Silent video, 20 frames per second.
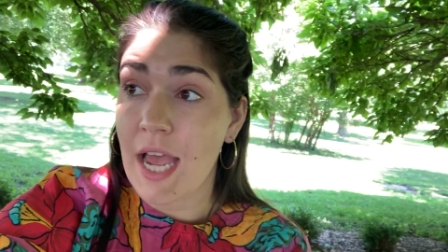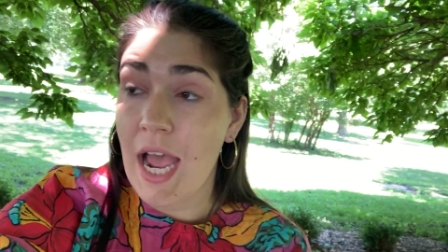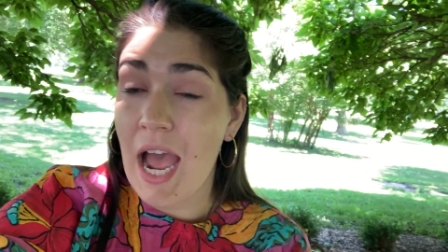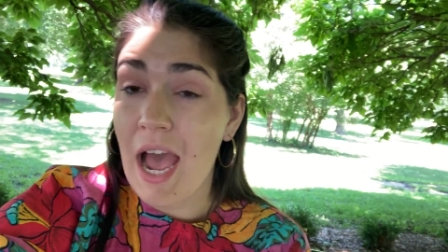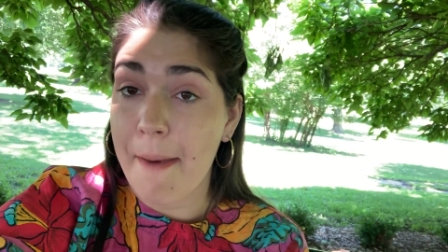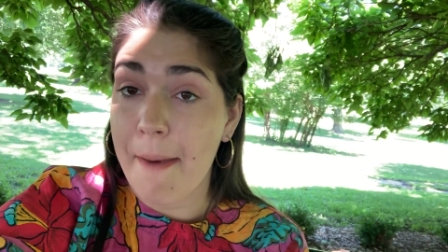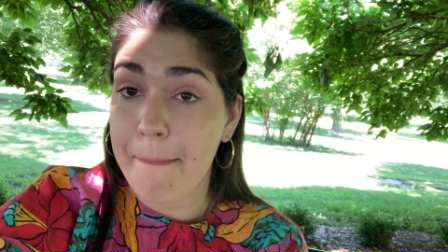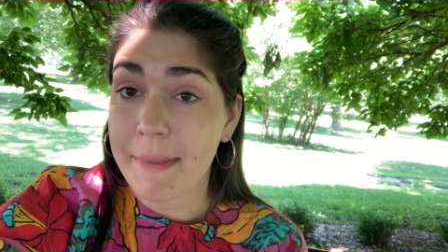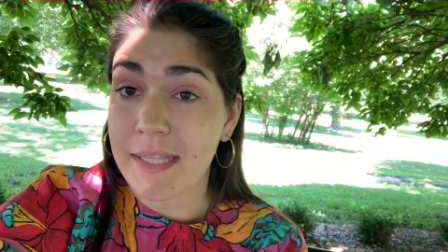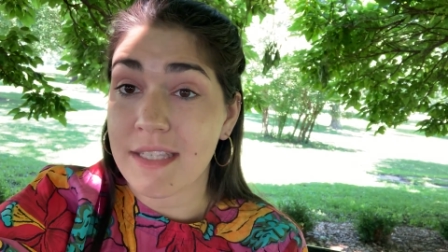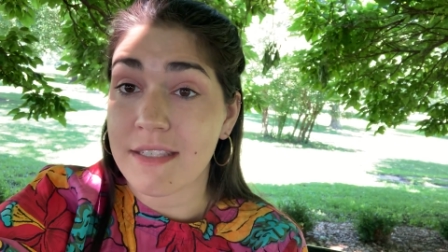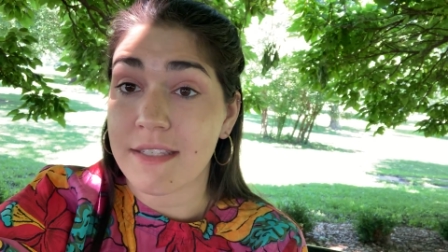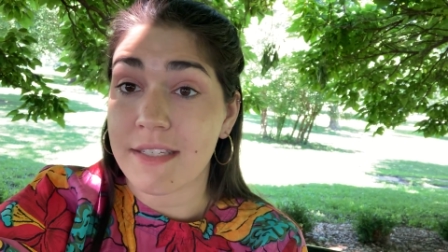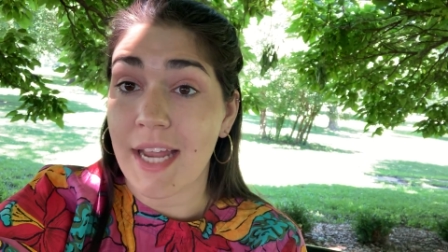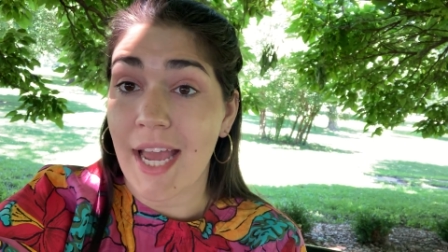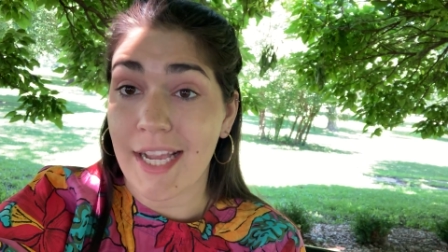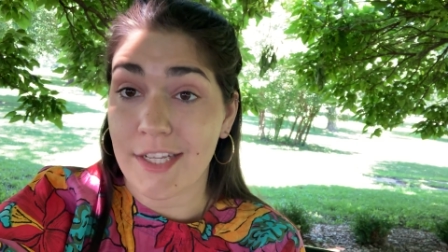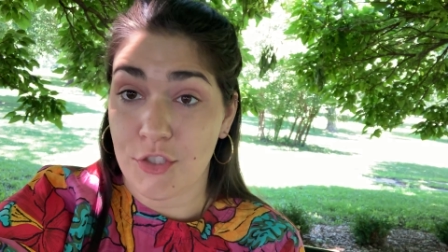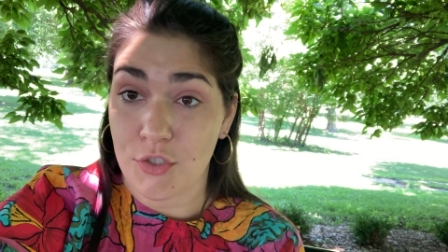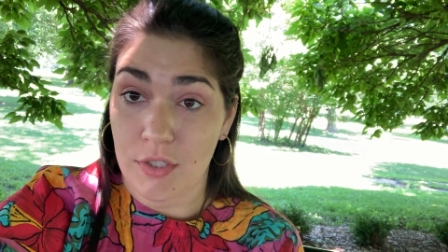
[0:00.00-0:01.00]
happens
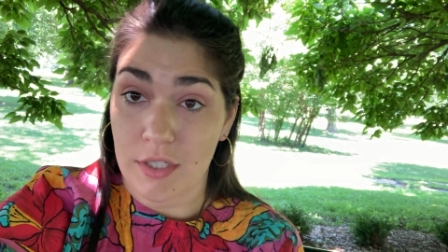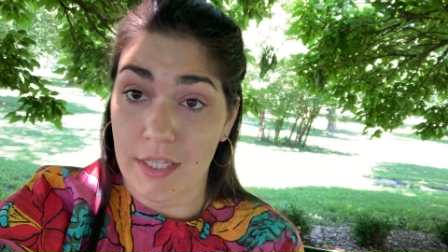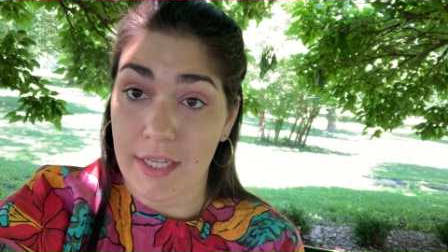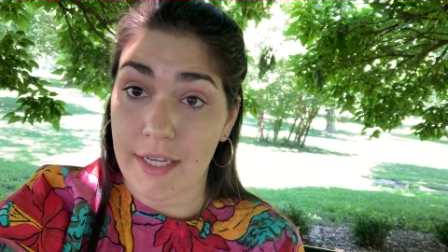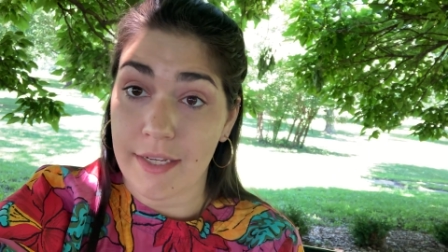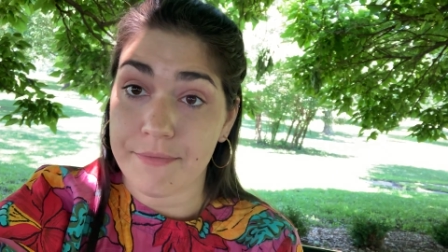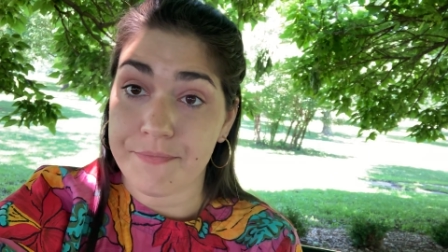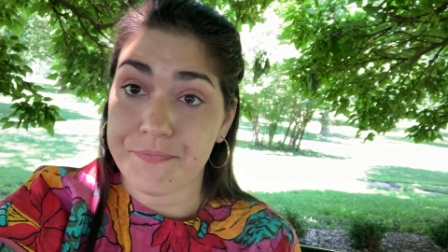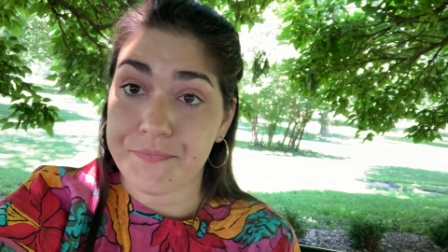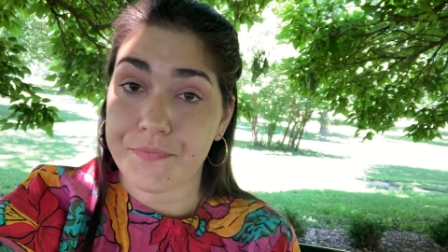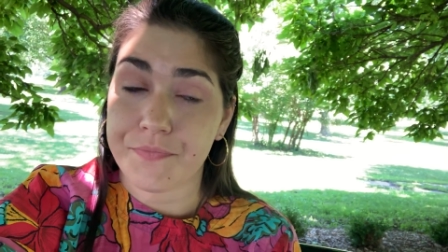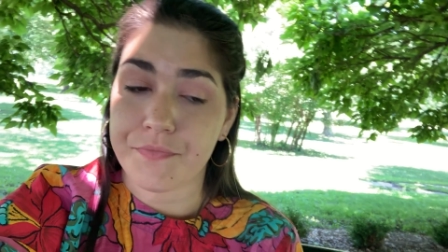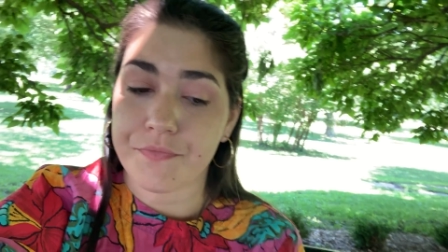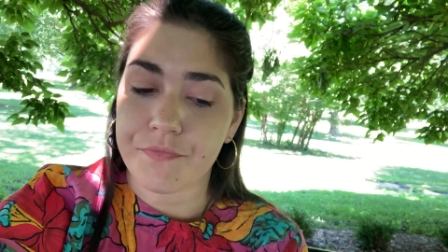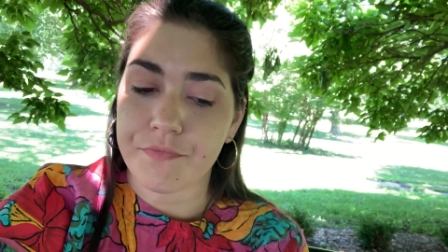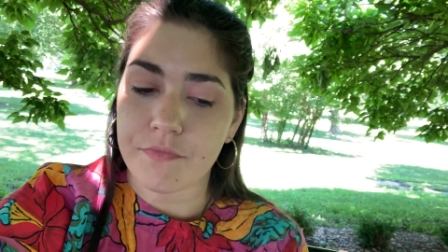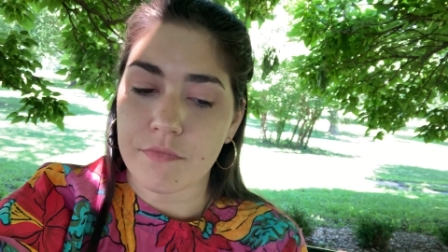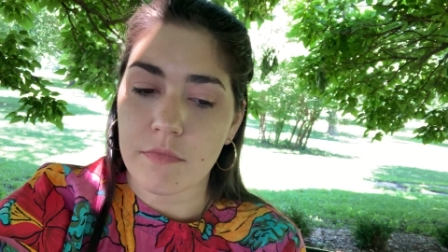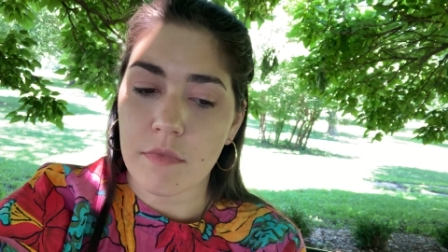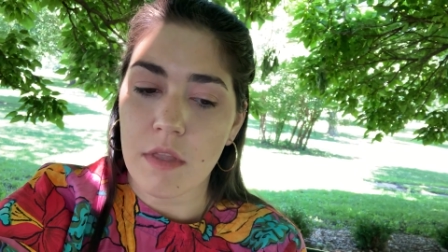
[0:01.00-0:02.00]
naturally
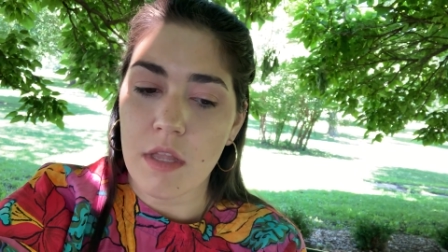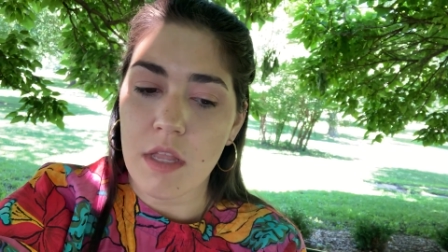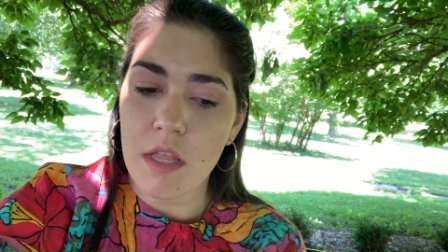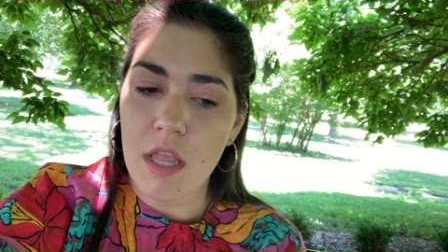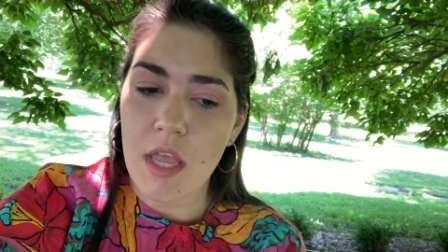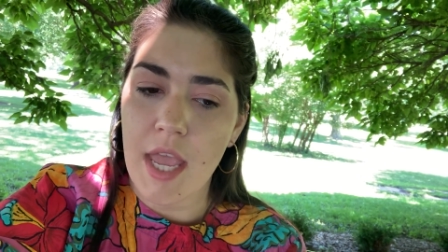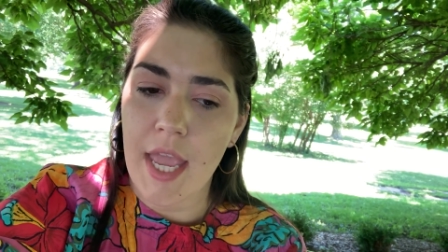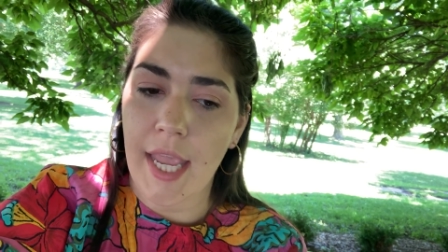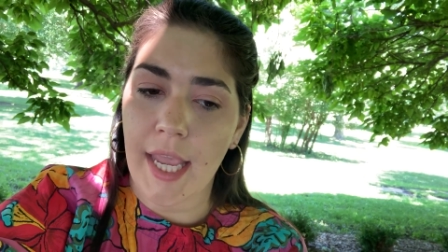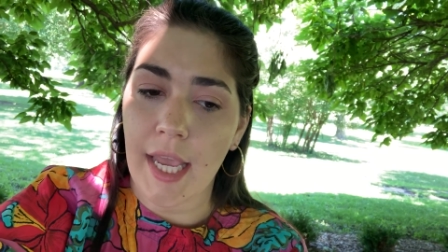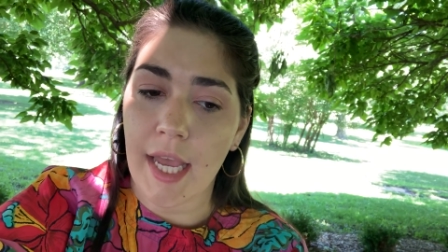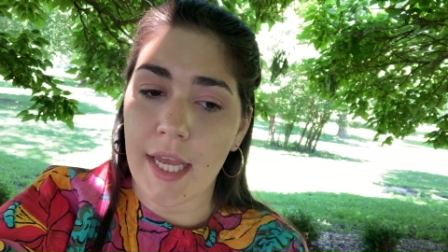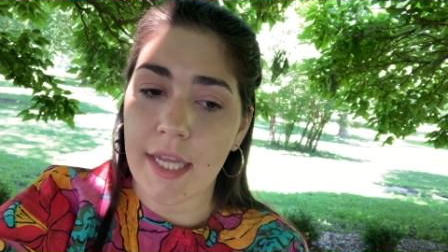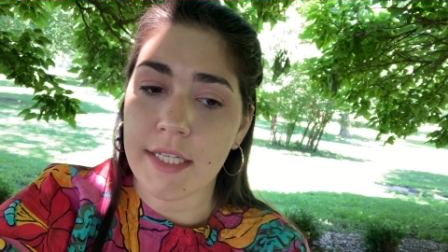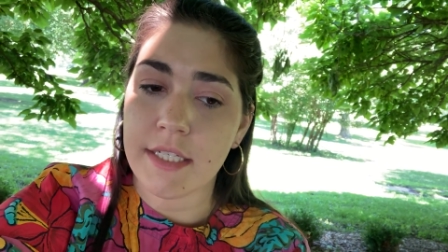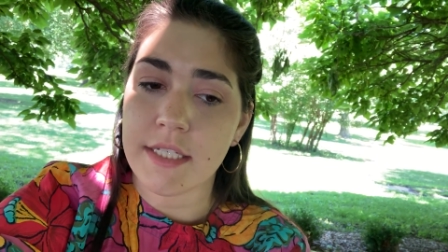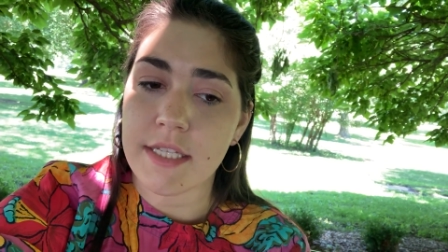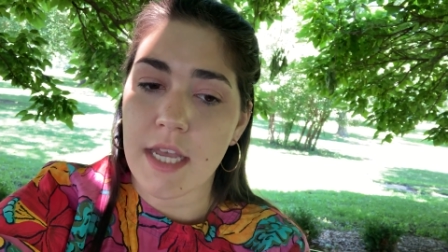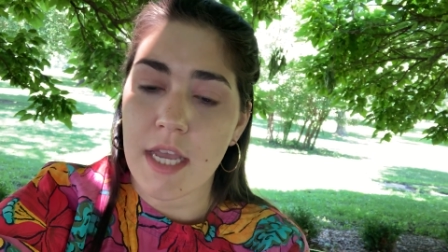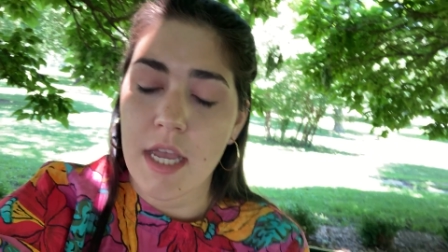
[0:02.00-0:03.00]

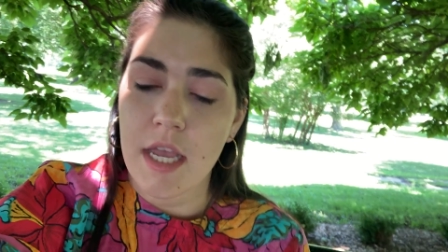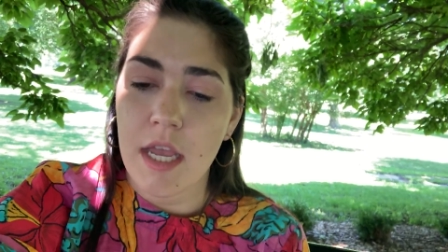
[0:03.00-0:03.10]
and